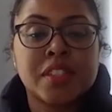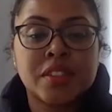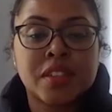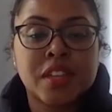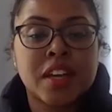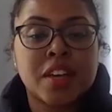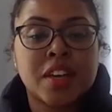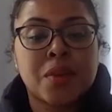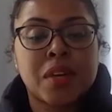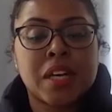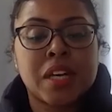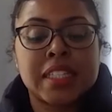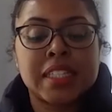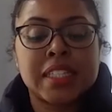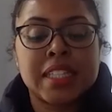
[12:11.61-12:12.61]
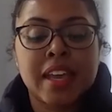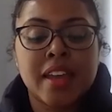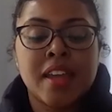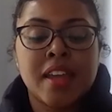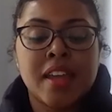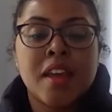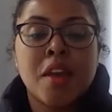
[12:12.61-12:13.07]
kind of rock like
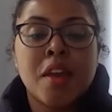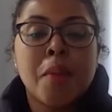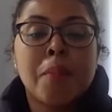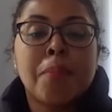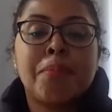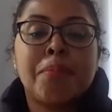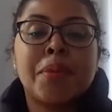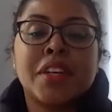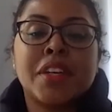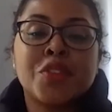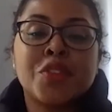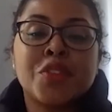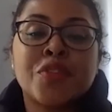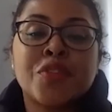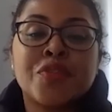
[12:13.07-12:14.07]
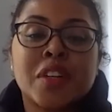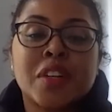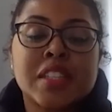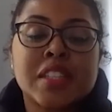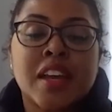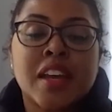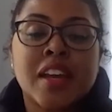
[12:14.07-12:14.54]
that. Yeah. But your
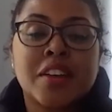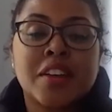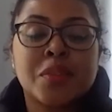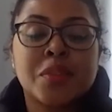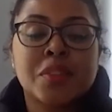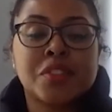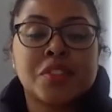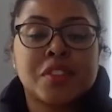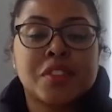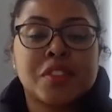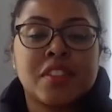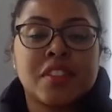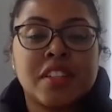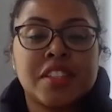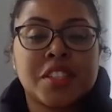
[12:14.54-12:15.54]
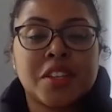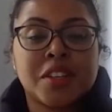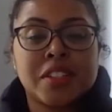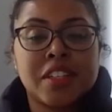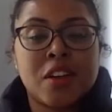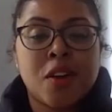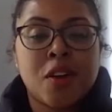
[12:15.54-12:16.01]
first hire was your
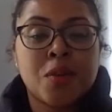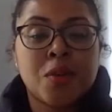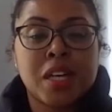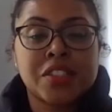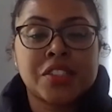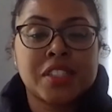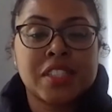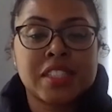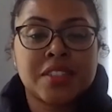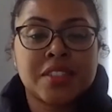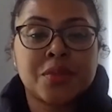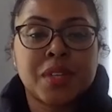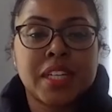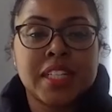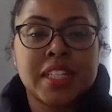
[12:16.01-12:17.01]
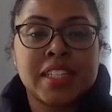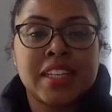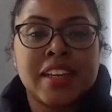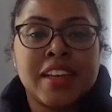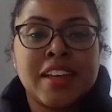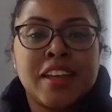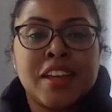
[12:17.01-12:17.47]
attorney, Carl Washington, right?
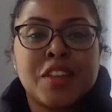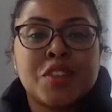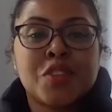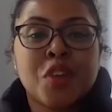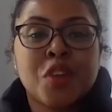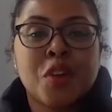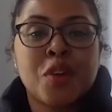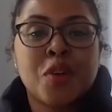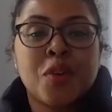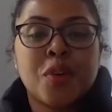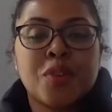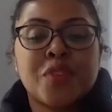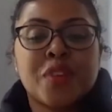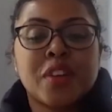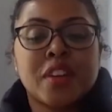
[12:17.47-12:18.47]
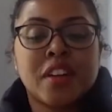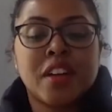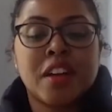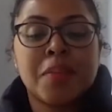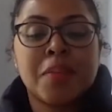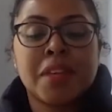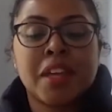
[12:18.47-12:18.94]
Mm-hmm. So for
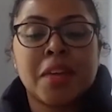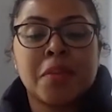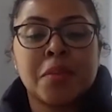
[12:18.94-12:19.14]
up-and-coming